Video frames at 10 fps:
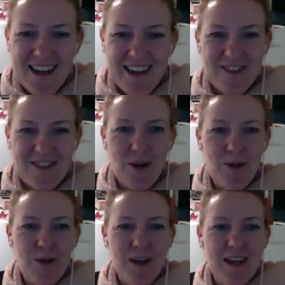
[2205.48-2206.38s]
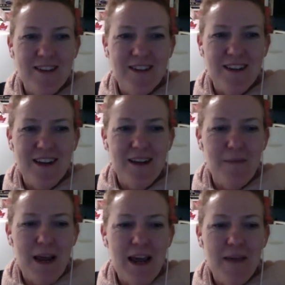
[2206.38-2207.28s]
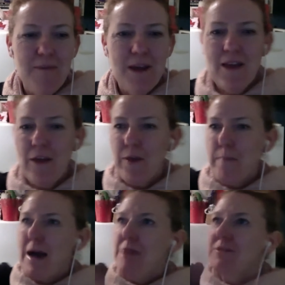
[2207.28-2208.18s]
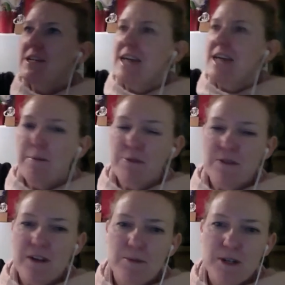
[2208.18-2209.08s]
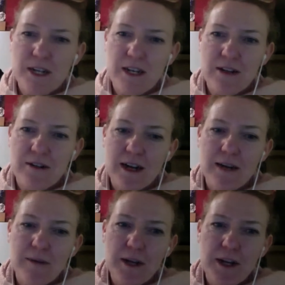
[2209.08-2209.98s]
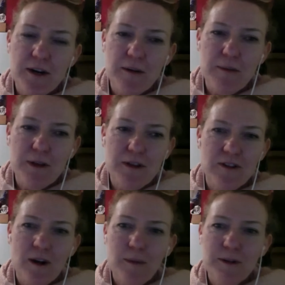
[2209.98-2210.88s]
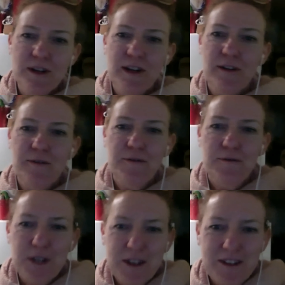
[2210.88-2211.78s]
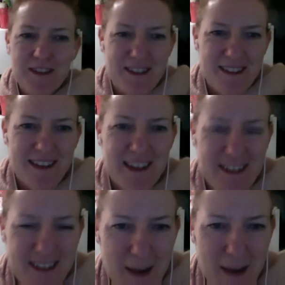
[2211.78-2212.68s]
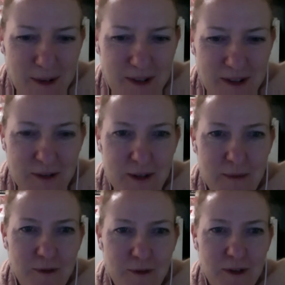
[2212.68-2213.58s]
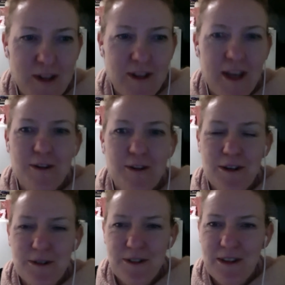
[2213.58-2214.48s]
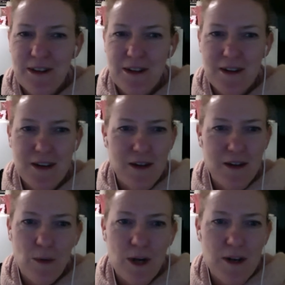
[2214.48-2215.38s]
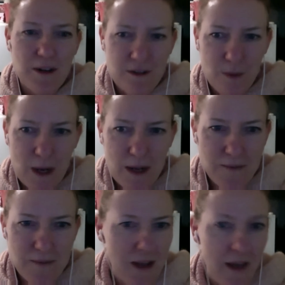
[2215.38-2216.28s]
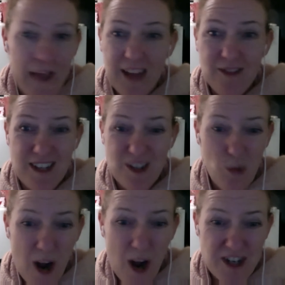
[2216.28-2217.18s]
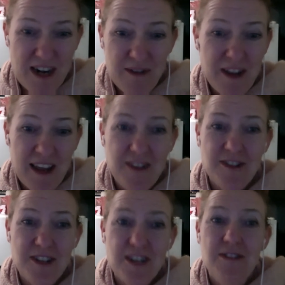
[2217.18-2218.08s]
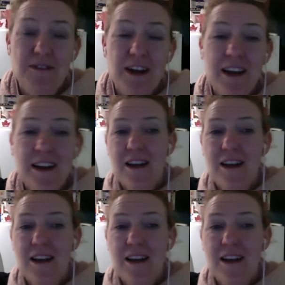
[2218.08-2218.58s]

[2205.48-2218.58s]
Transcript: So it may be that the bounty happens at a particular time of year, but there's an opportunity to freeze these things and preserve them for later use in the winter as well. And that's like squash and everything else too, right?